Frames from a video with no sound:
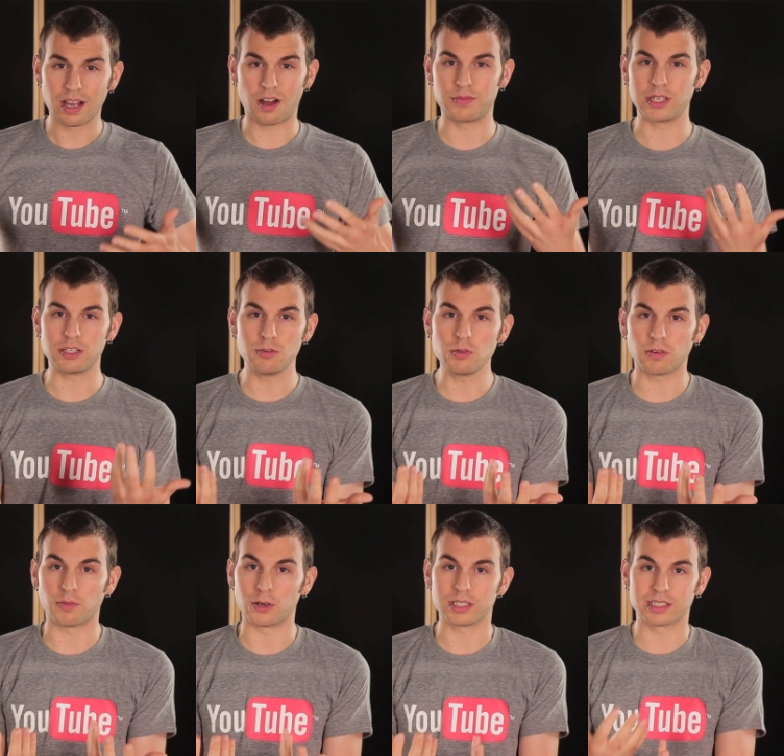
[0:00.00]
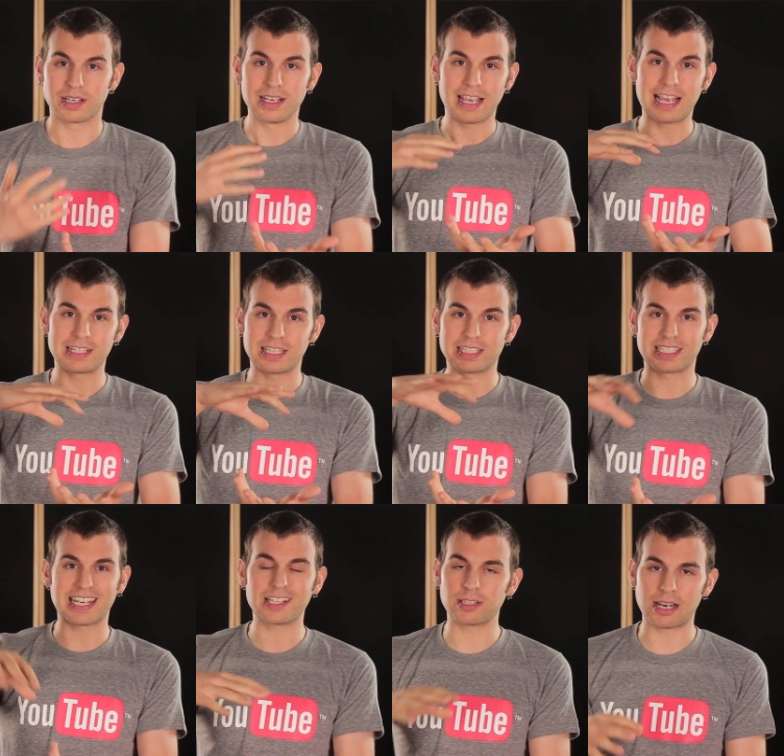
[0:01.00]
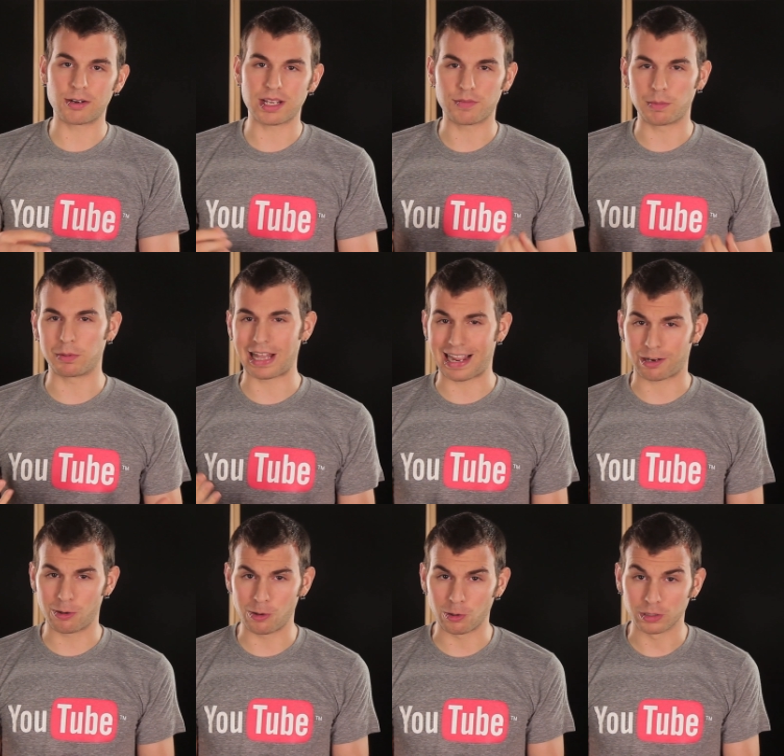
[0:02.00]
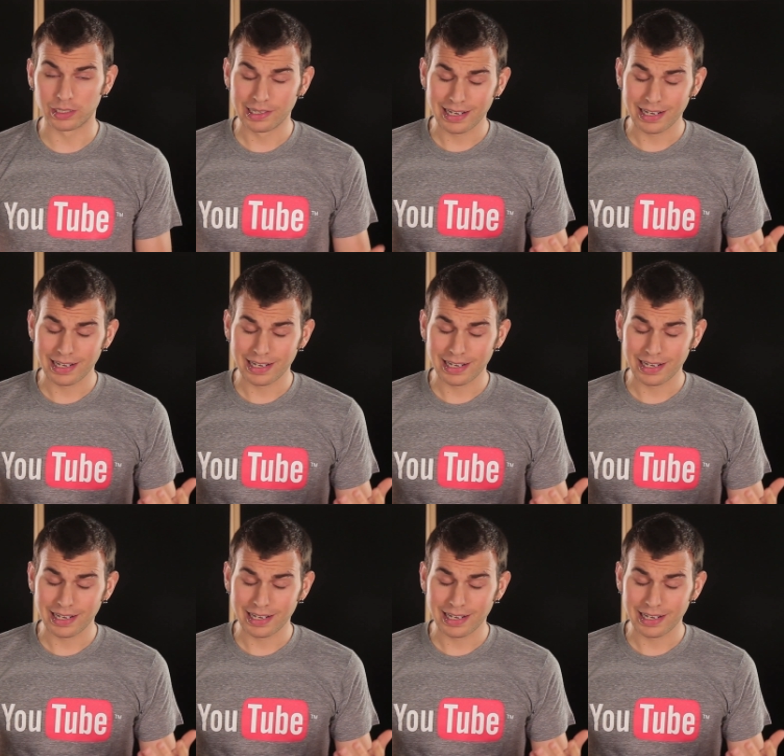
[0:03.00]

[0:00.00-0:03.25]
of the universe into the singularity of the black hole.